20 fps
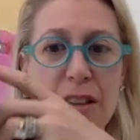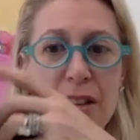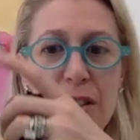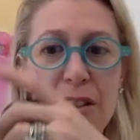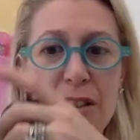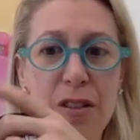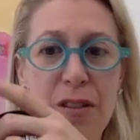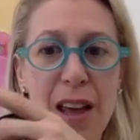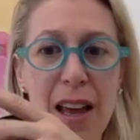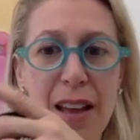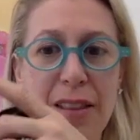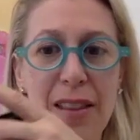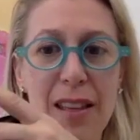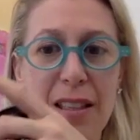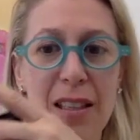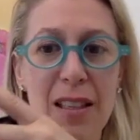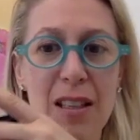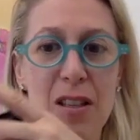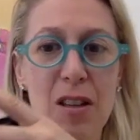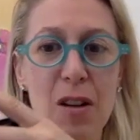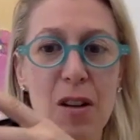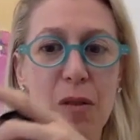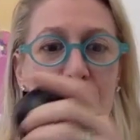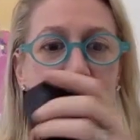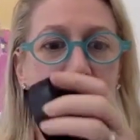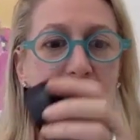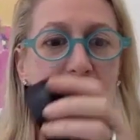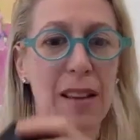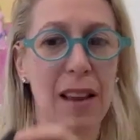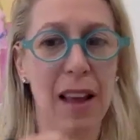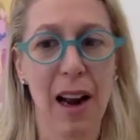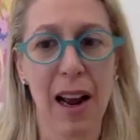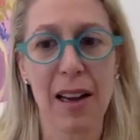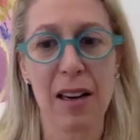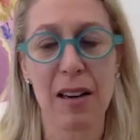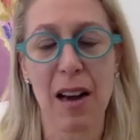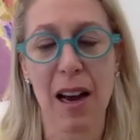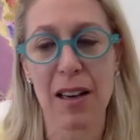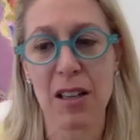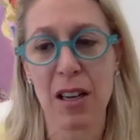so that this is the only thing that
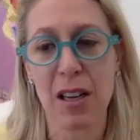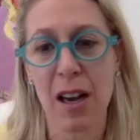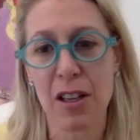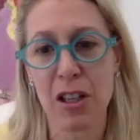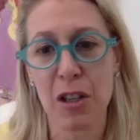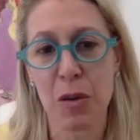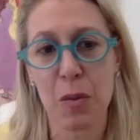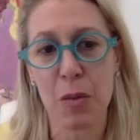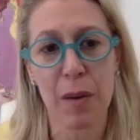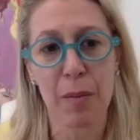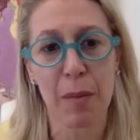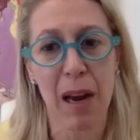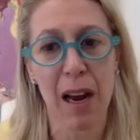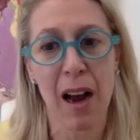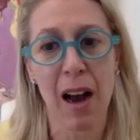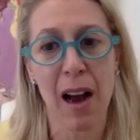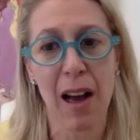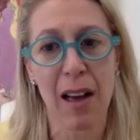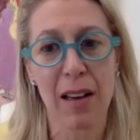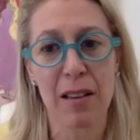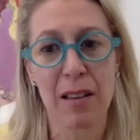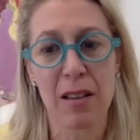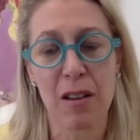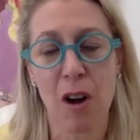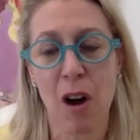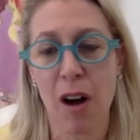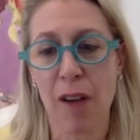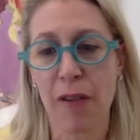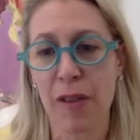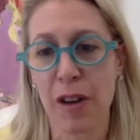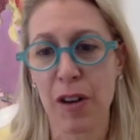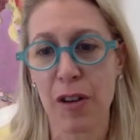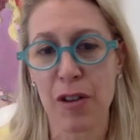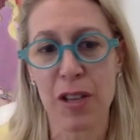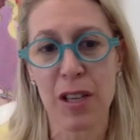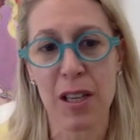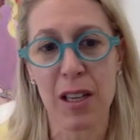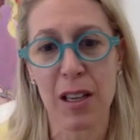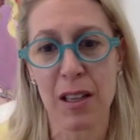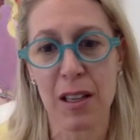I, I touch when my hot coffee or
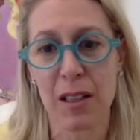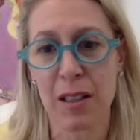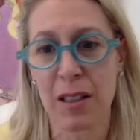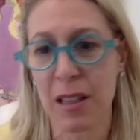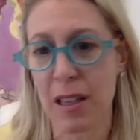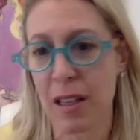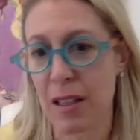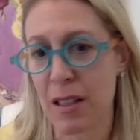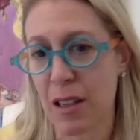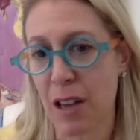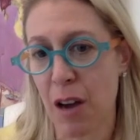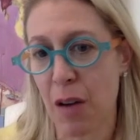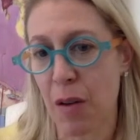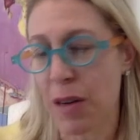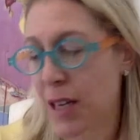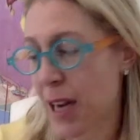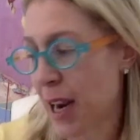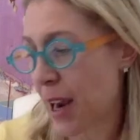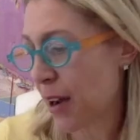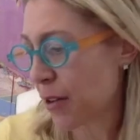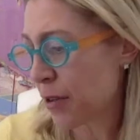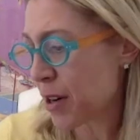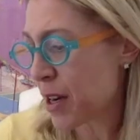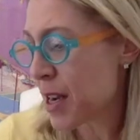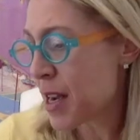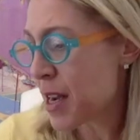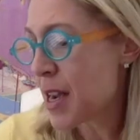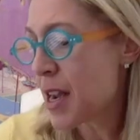tea is, is going down.